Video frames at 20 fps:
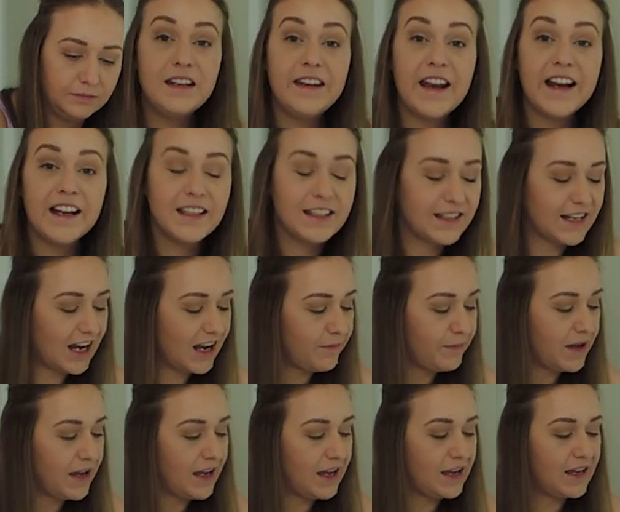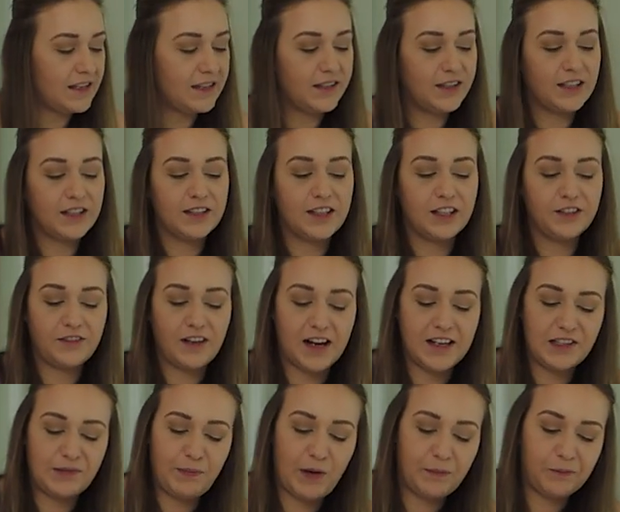Next up is the
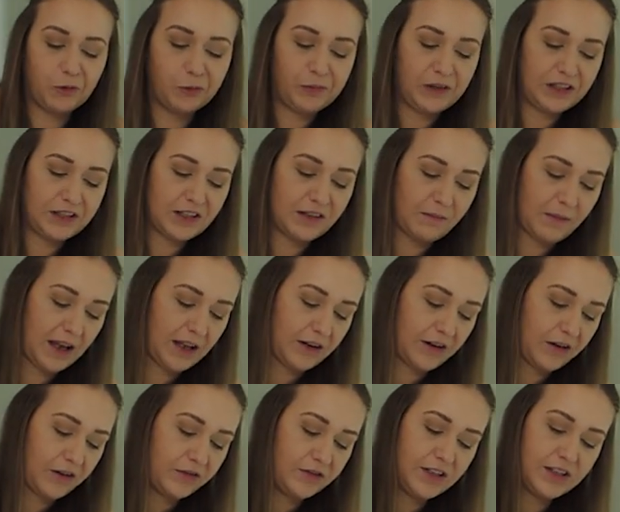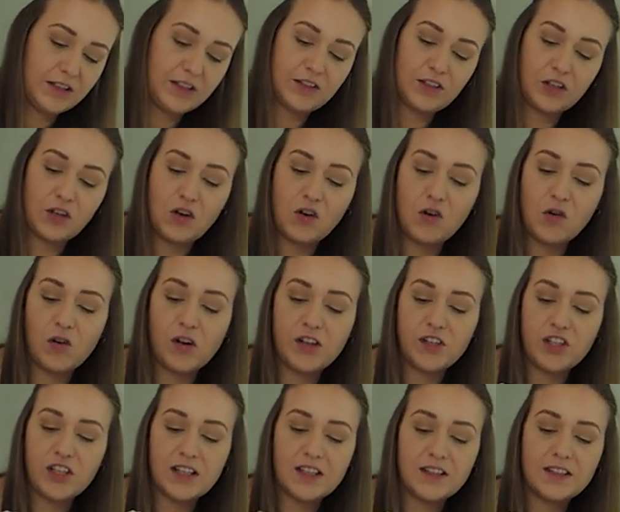Sunrise Bumblebee tomato. This is a
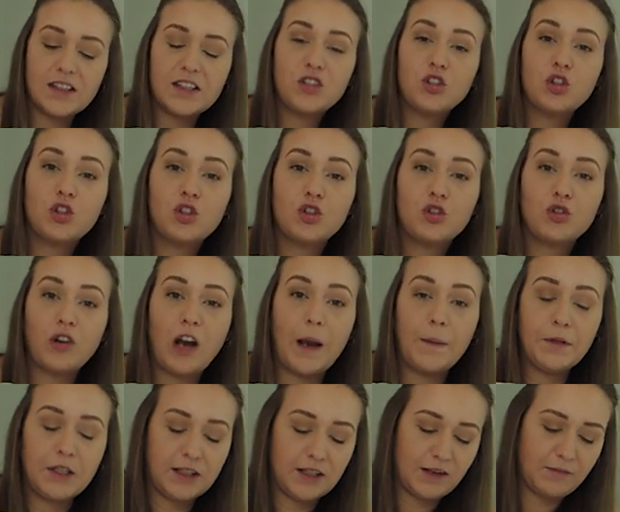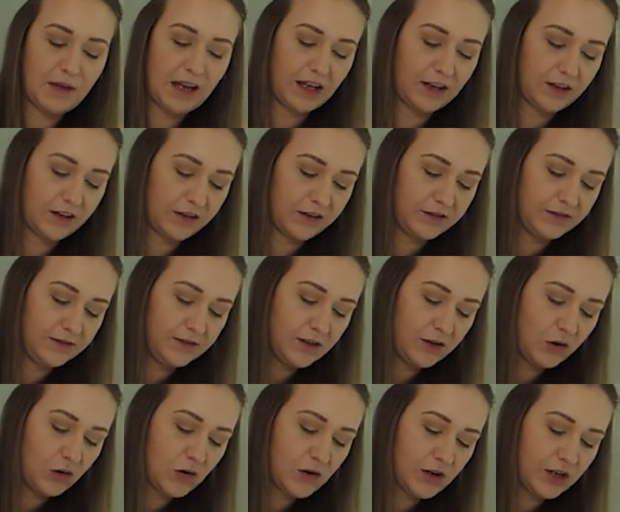gorgeous striped tomato,
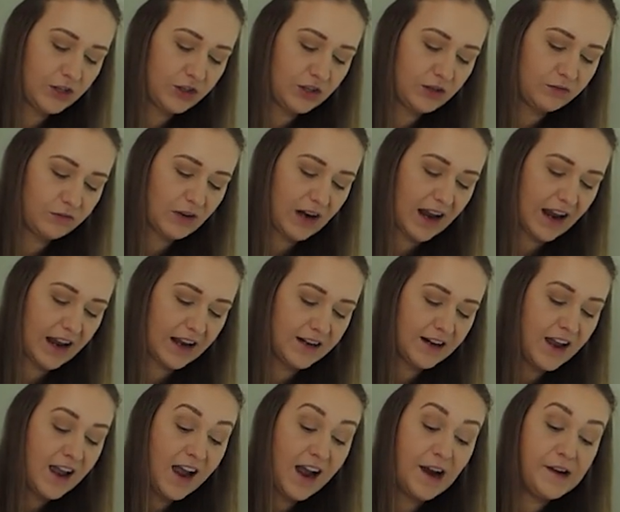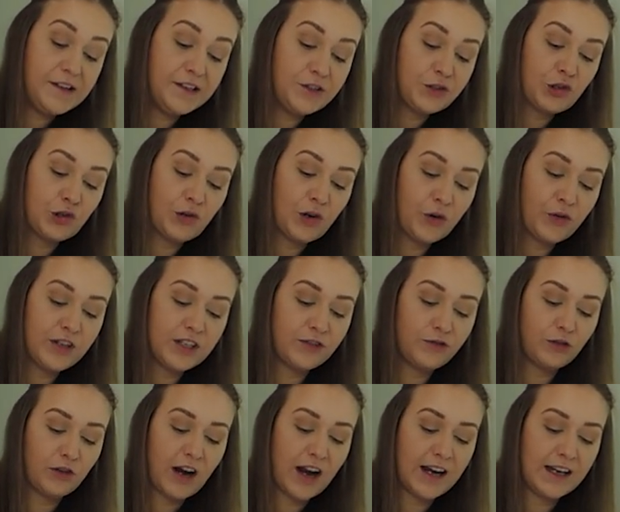orange and red. I didn't grow this
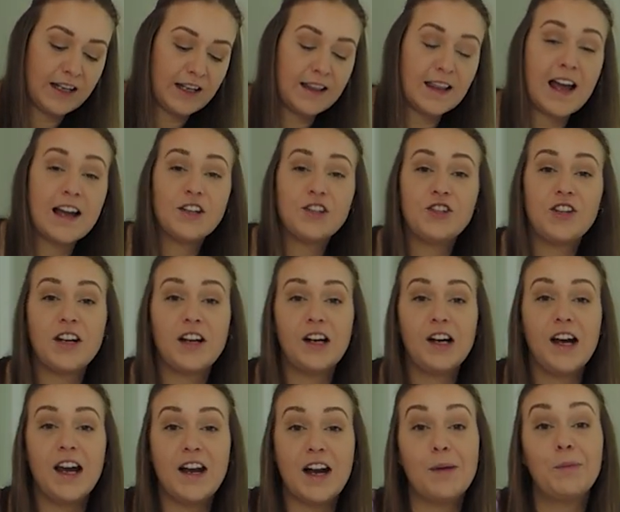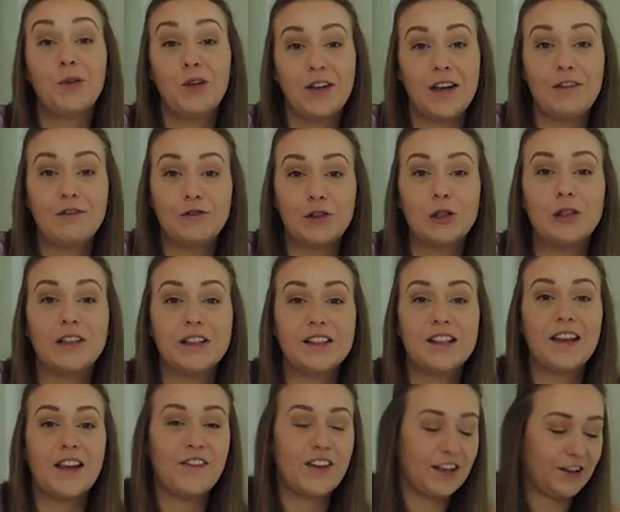variety last year, and I'm looking forward
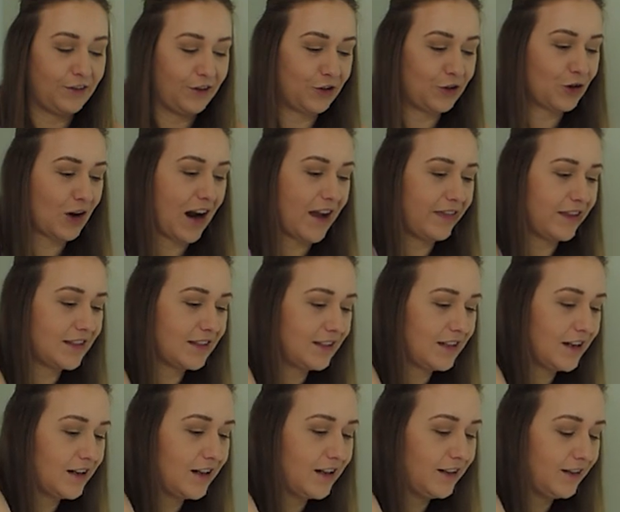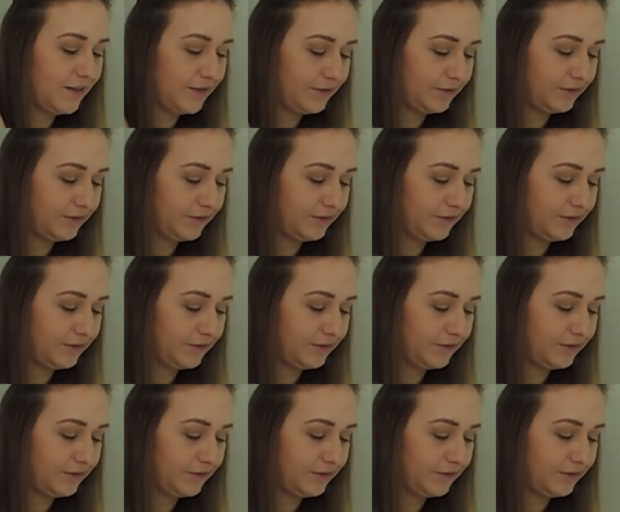to giving it a try this year.